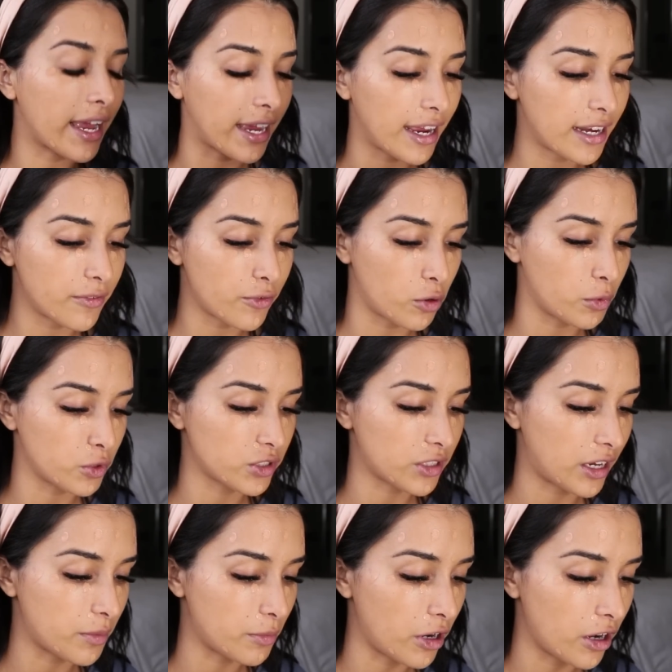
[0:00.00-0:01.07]
I kind of almost
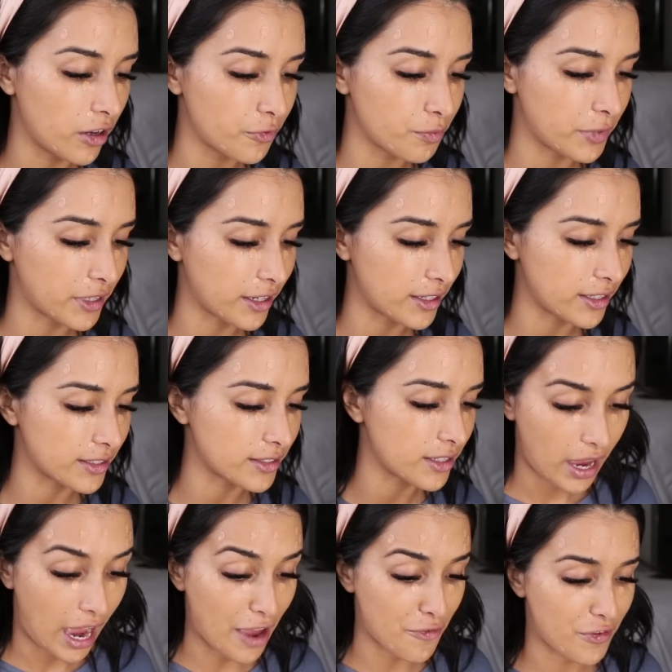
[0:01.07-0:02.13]
cut him off because
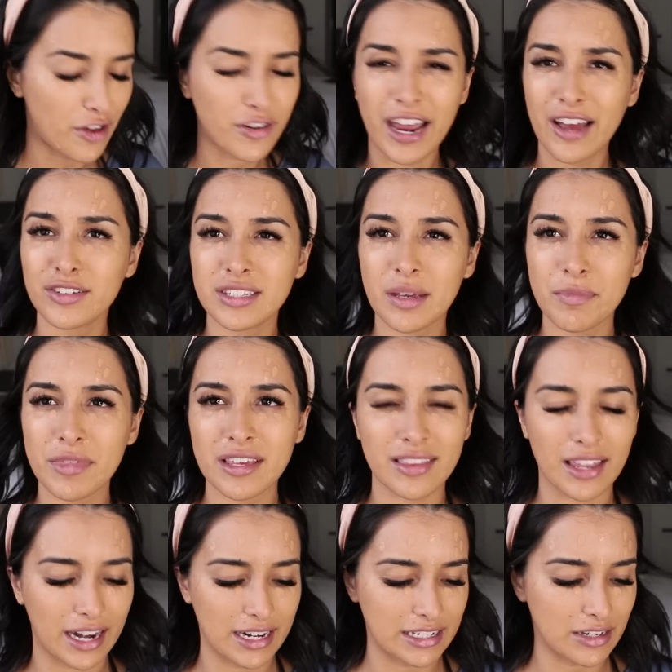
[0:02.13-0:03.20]
I found out something
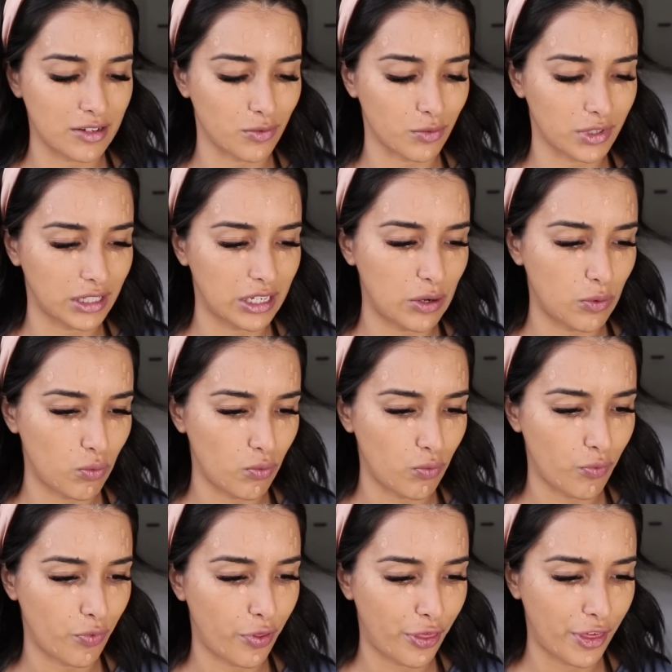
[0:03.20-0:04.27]
that I didn't really
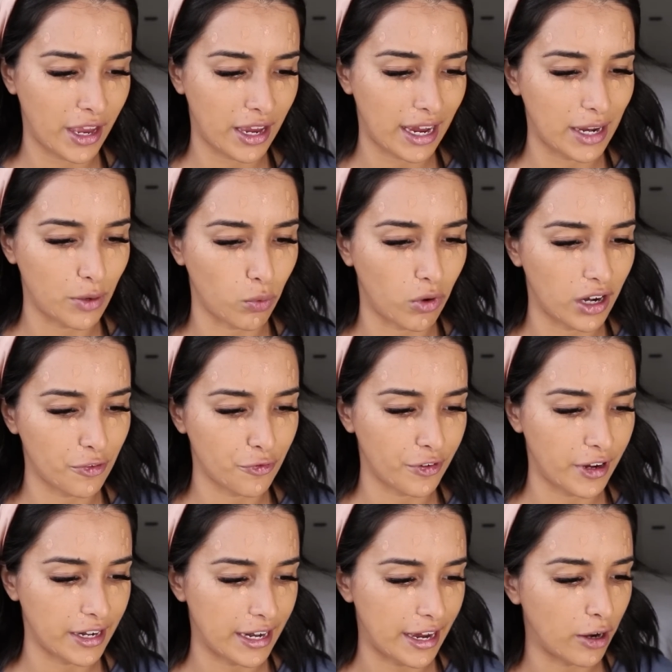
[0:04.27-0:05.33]
think I'd want to
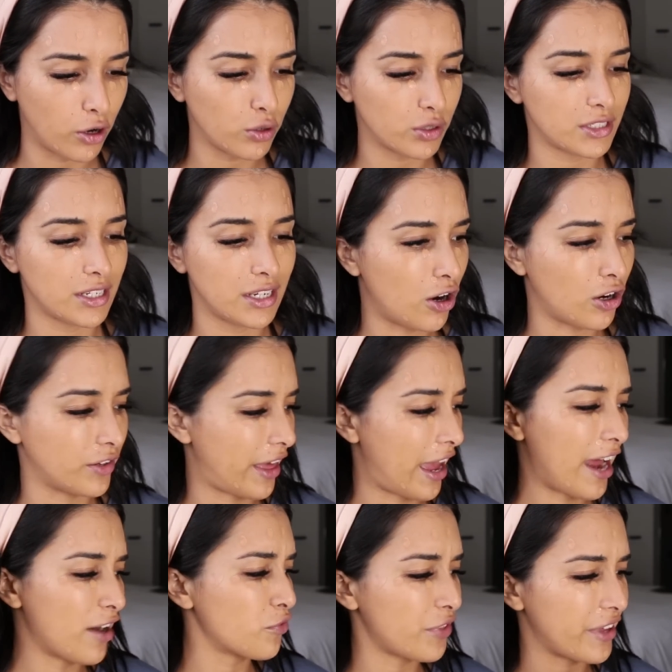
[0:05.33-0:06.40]
find out, or
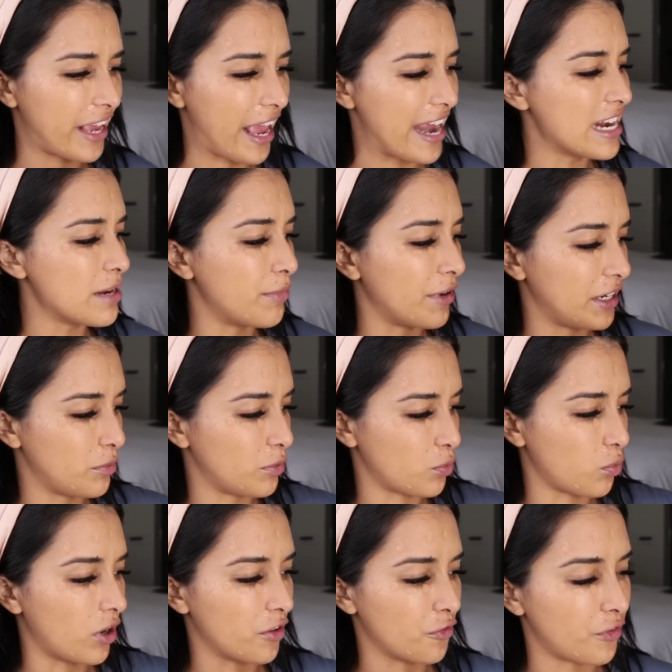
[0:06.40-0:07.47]
that I don't think anybody
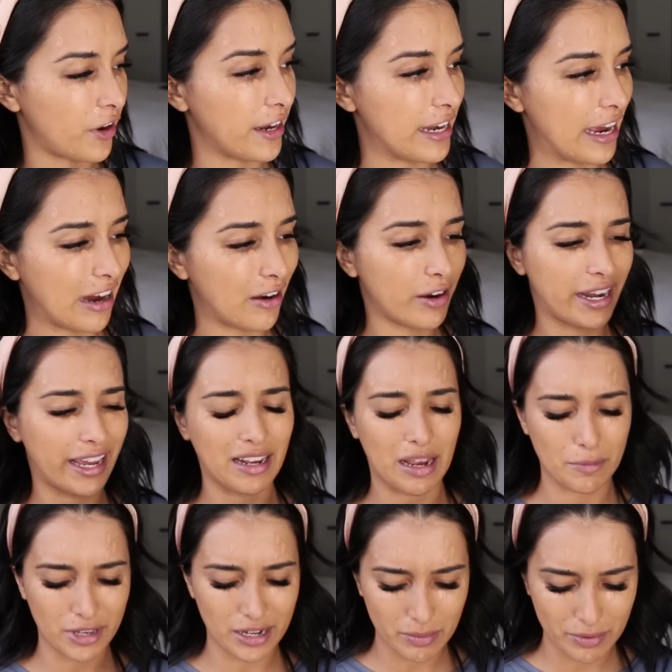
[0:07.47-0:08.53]
would want to find out, and
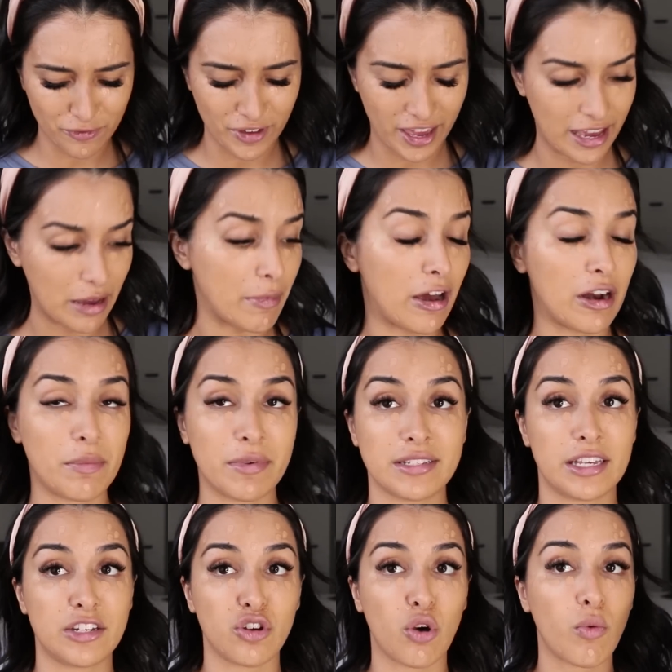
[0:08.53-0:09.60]
I'm gonna be vague about it
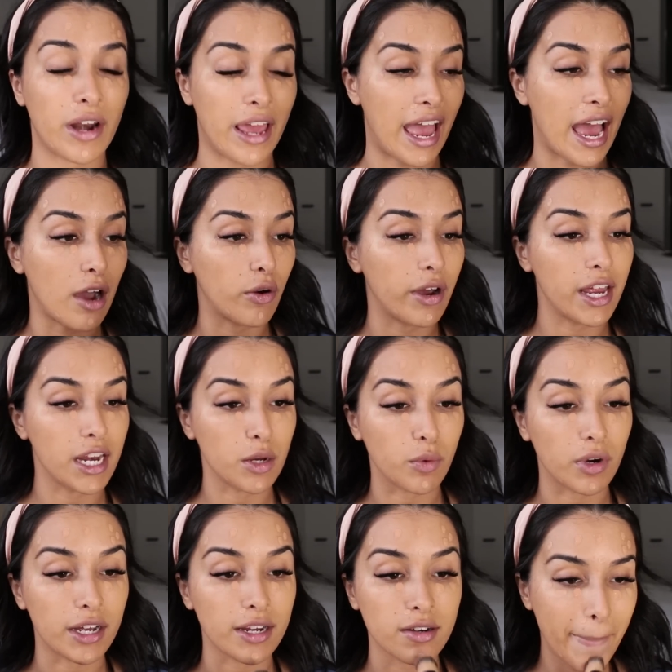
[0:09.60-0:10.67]
because I don't want to out
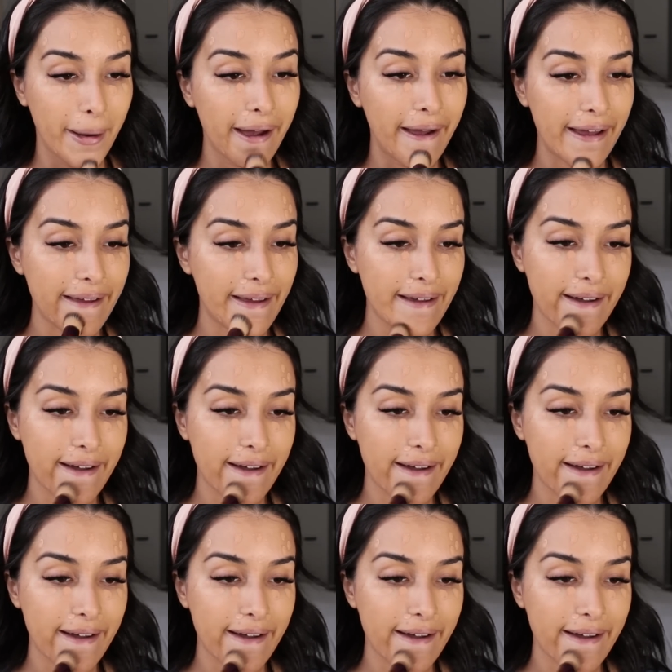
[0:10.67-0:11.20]
anyone. But